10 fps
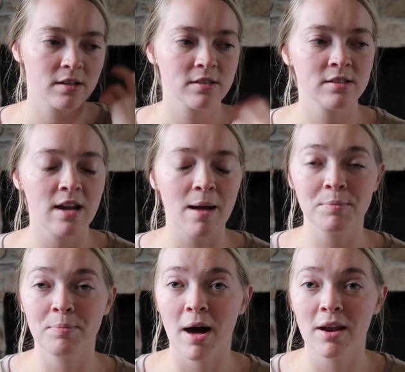
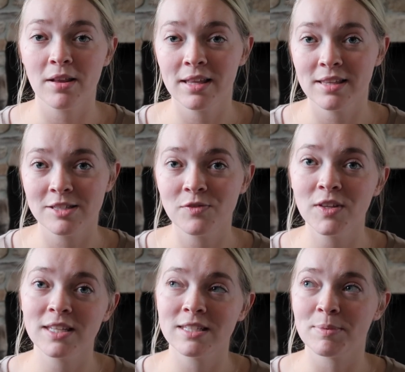stopped bottling these
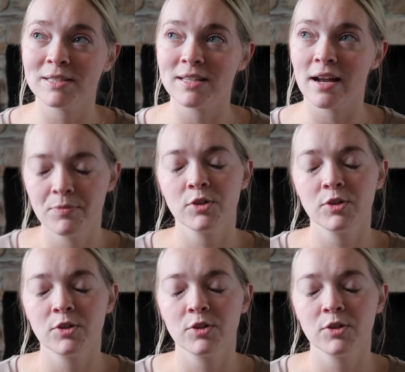feelings up inside.